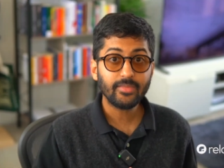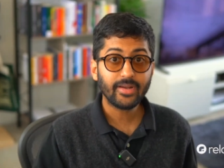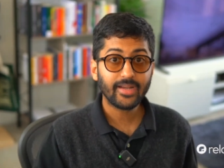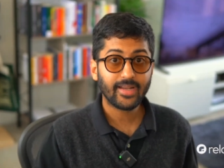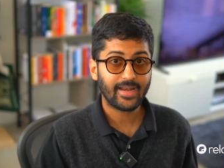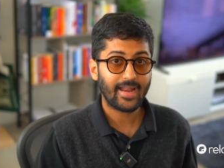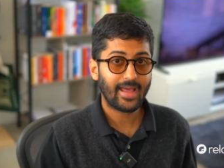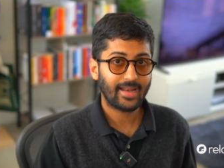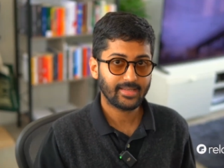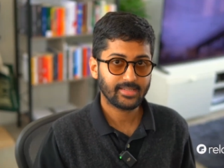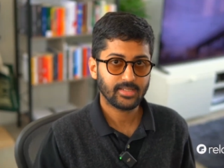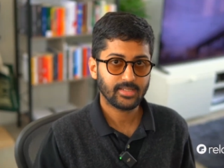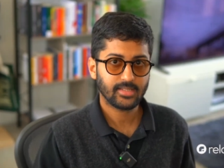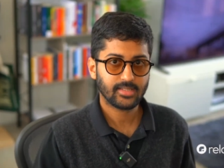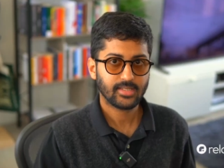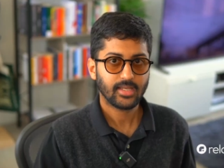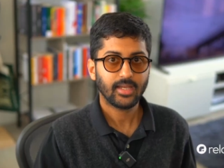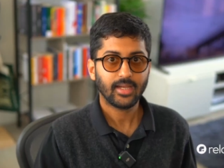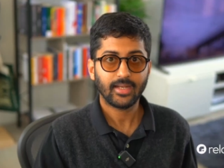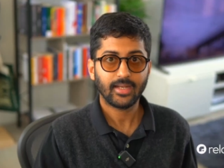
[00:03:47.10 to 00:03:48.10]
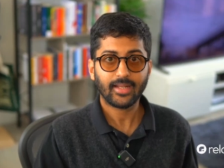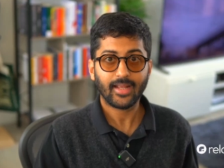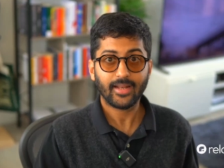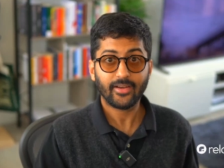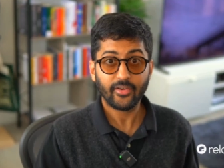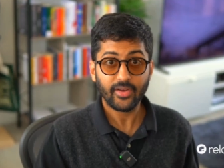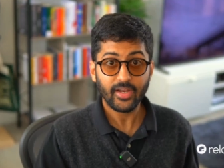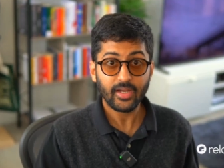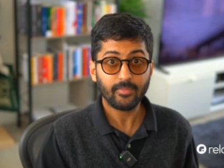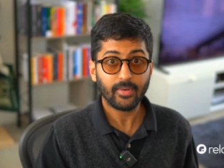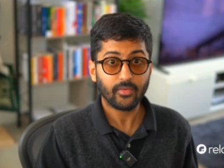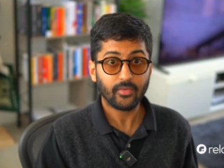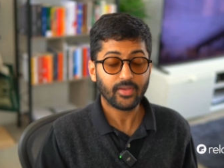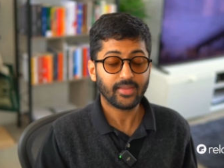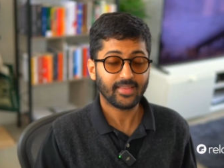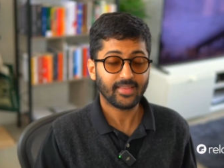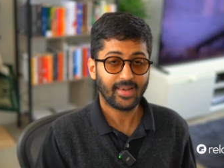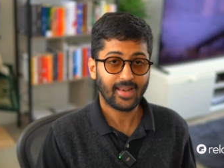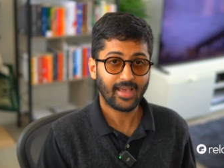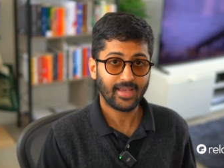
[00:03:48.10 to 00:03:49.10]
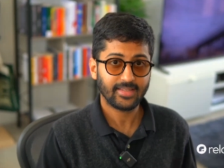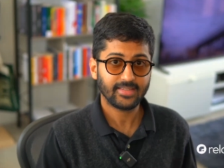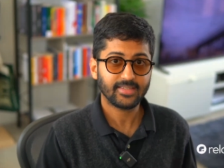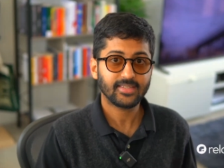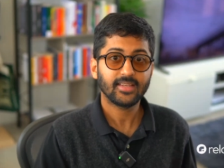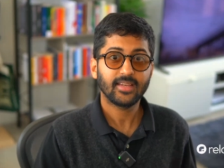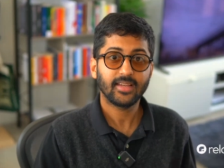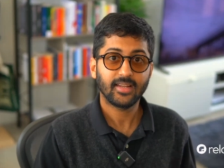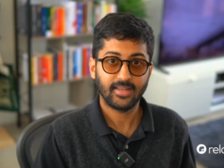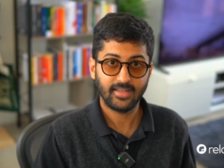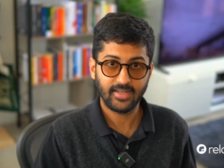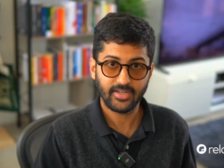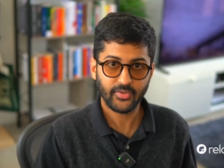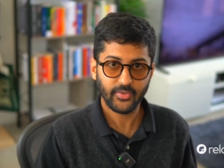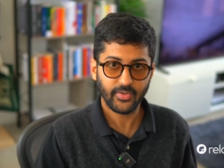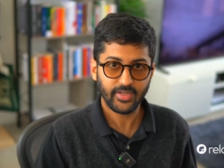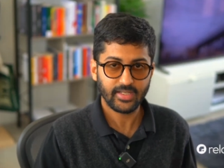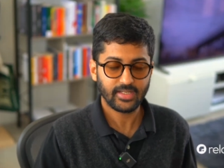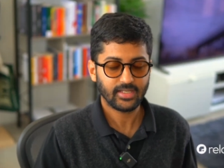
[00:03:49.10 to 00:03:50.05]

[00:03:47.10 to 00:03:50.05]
analysis, it can read between the lines literally.